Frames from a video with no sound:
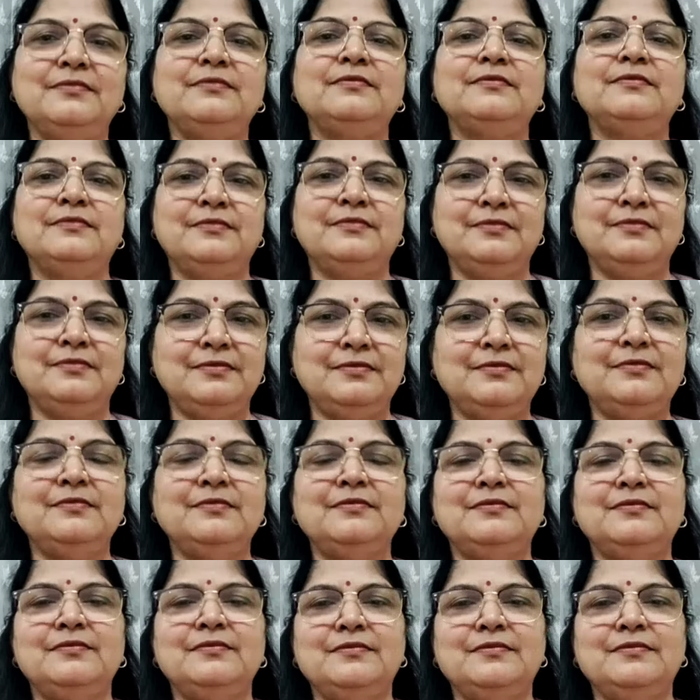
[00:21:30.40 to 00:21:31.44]

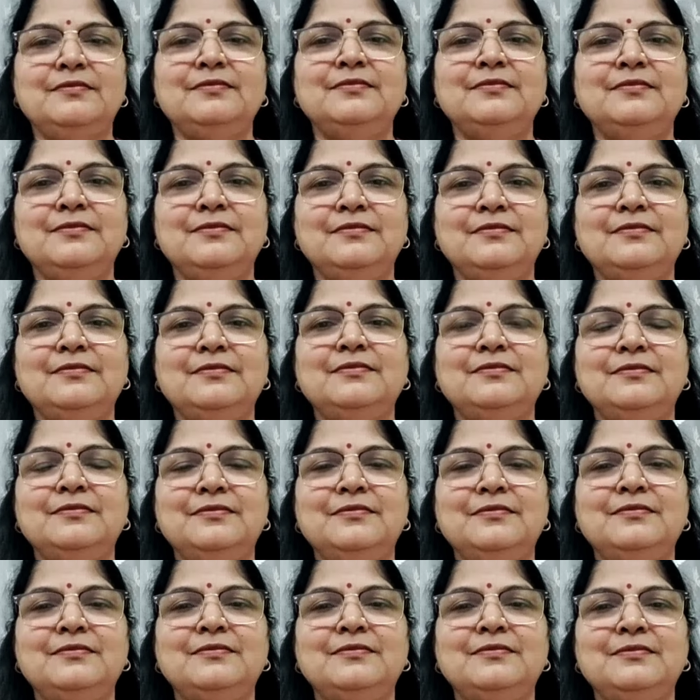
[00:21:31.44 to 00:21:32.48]

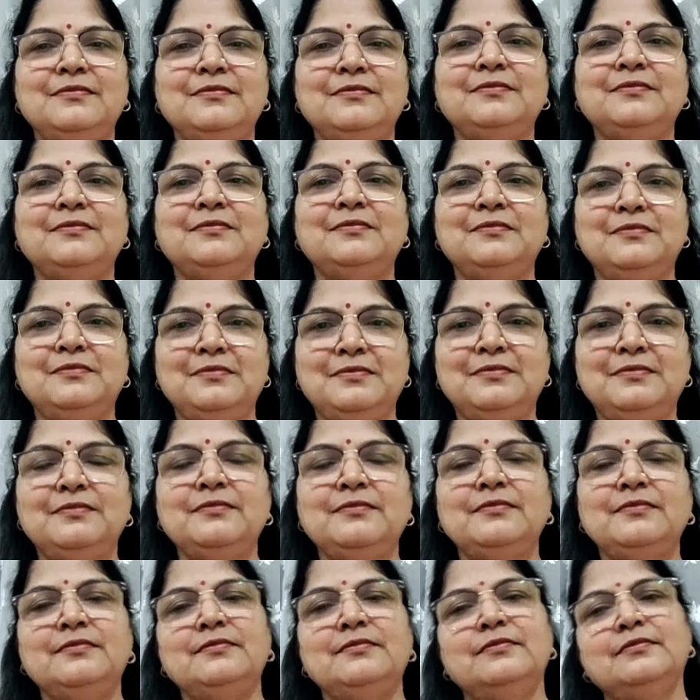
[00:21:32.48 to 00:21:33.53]

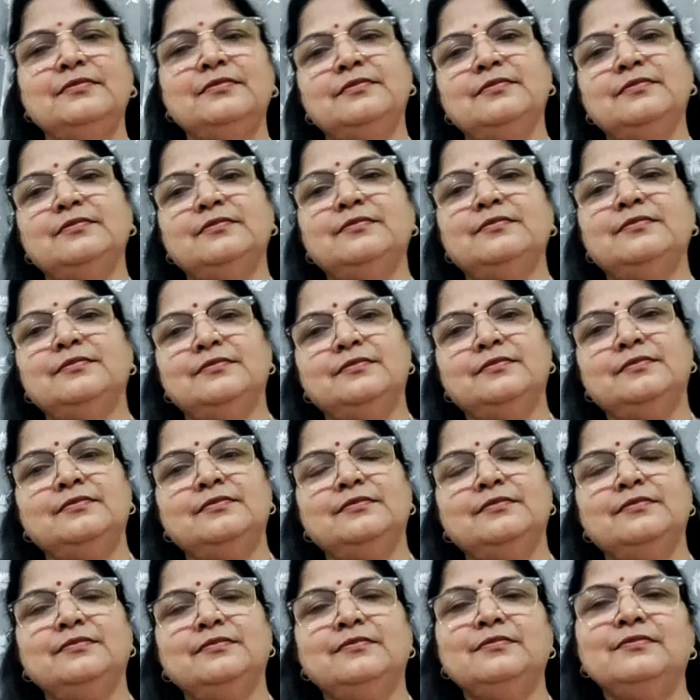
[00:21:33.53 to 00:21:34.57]

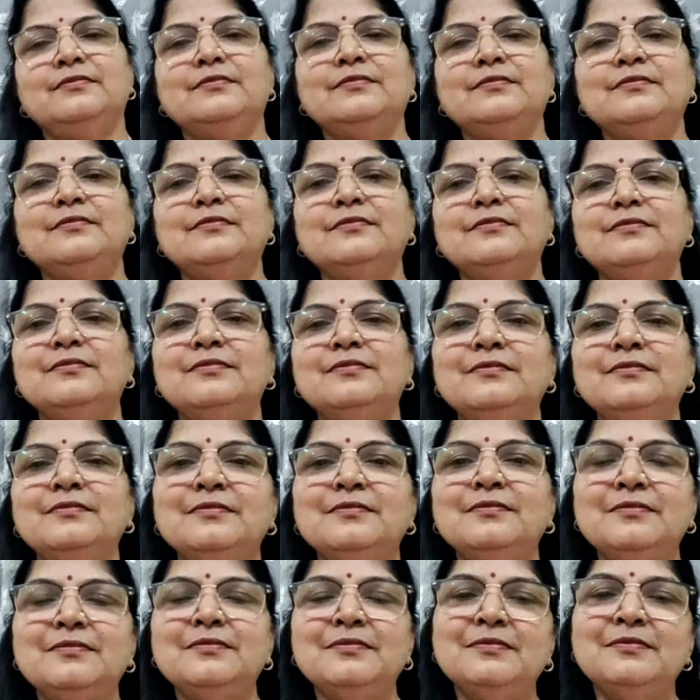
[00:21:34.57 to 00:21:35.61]

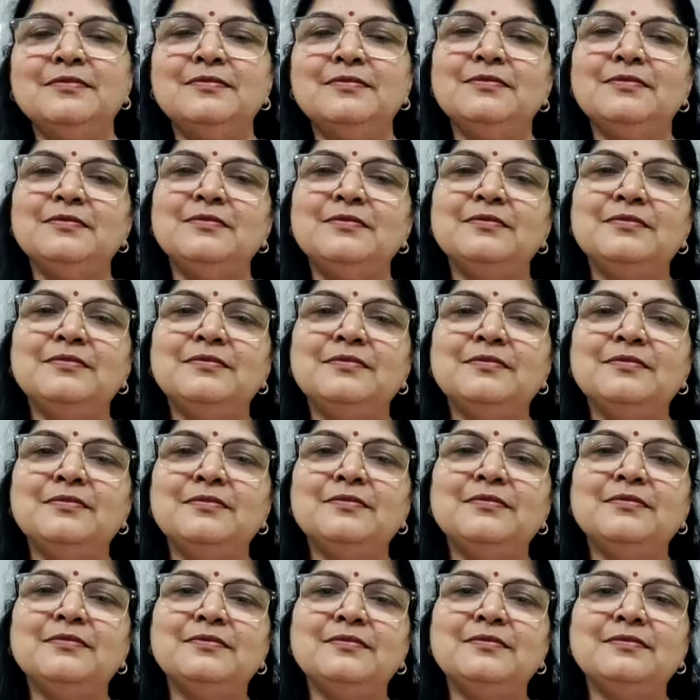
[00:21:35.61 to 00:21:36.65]

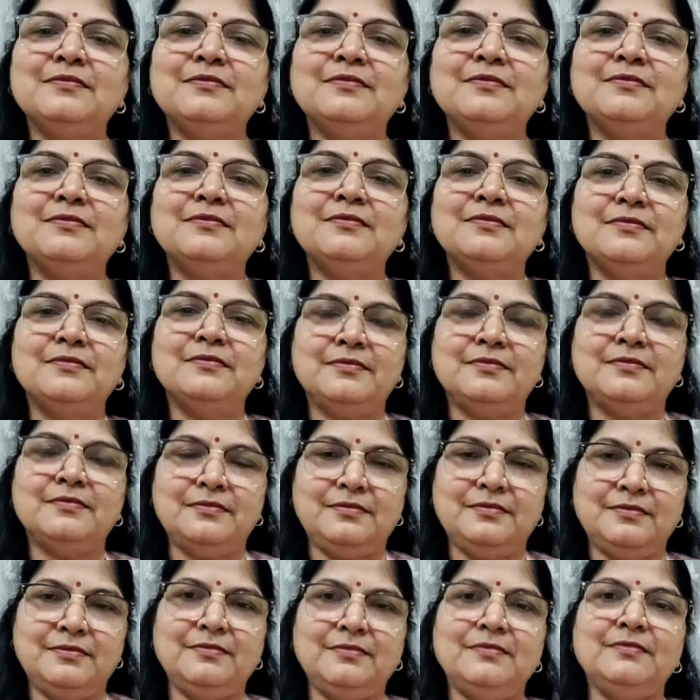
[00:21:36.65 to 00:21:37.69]

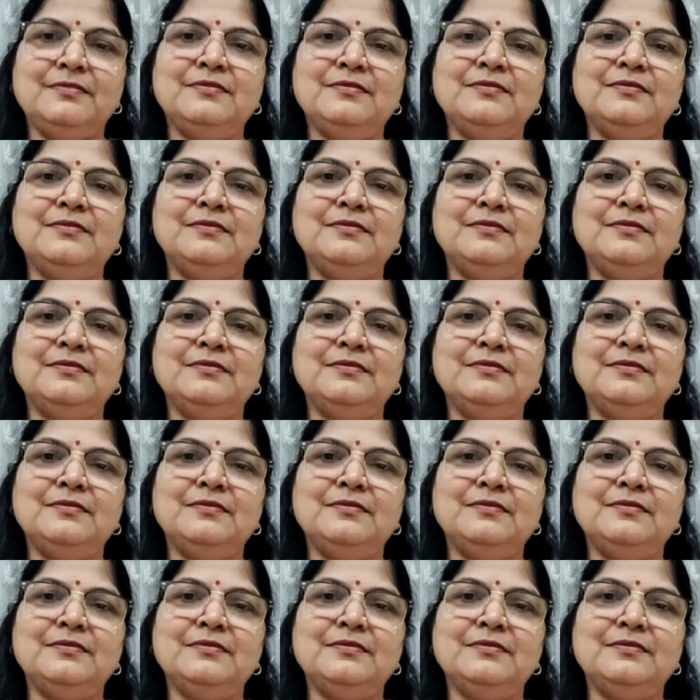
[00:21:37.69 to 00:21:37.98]
[no speech]